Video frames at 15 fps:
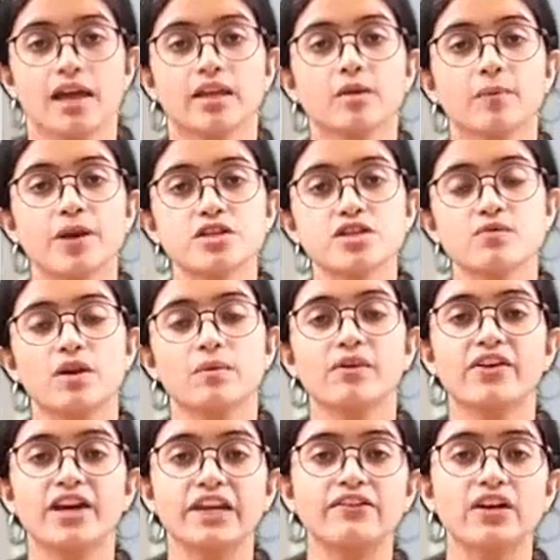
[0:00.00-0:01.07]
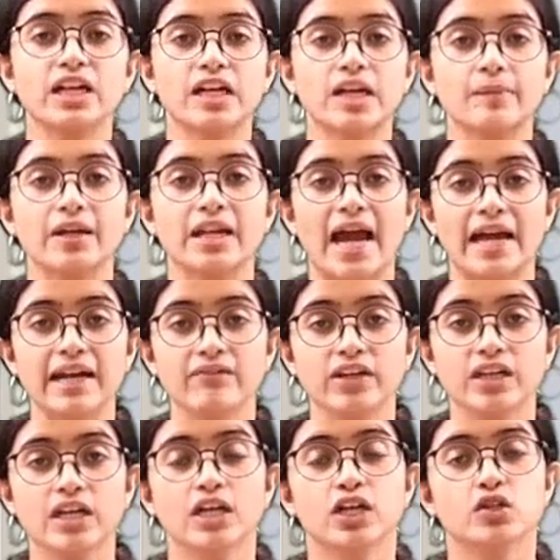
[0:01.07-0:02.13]
Now, the patient will be very vulnerable and
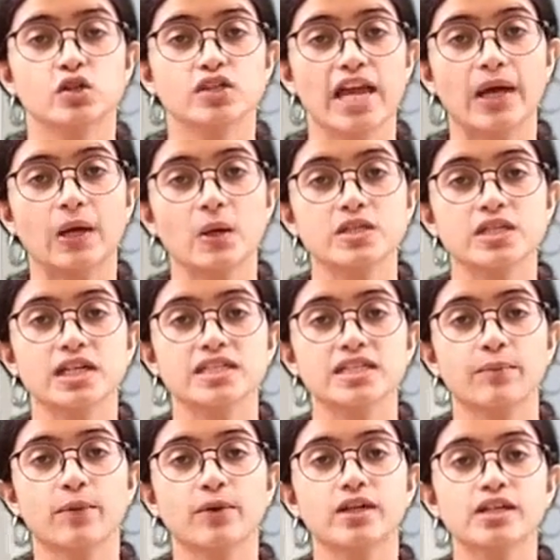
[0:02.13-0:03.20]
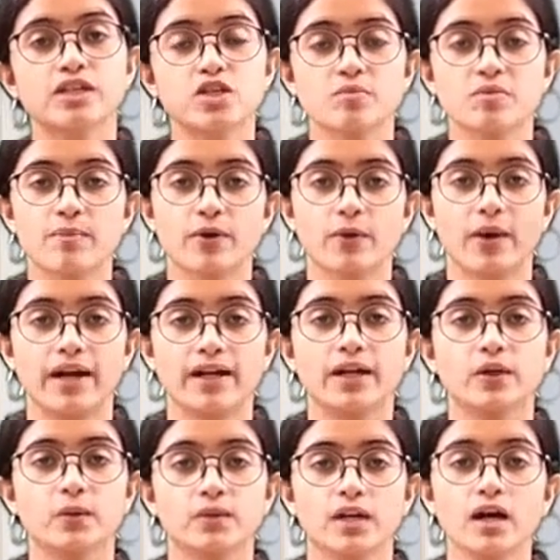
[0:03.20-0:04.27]
weak, so psychological support needs to be
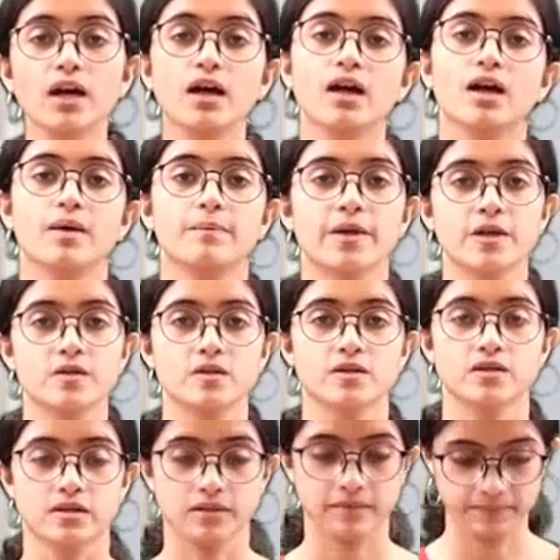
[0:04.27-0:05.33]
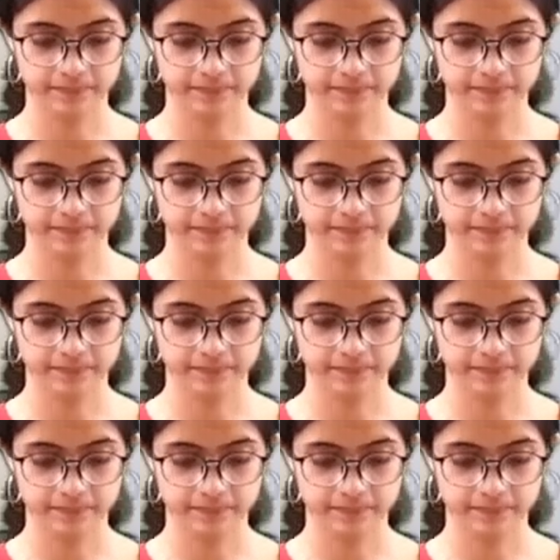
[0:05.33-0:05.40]
provided to the patient.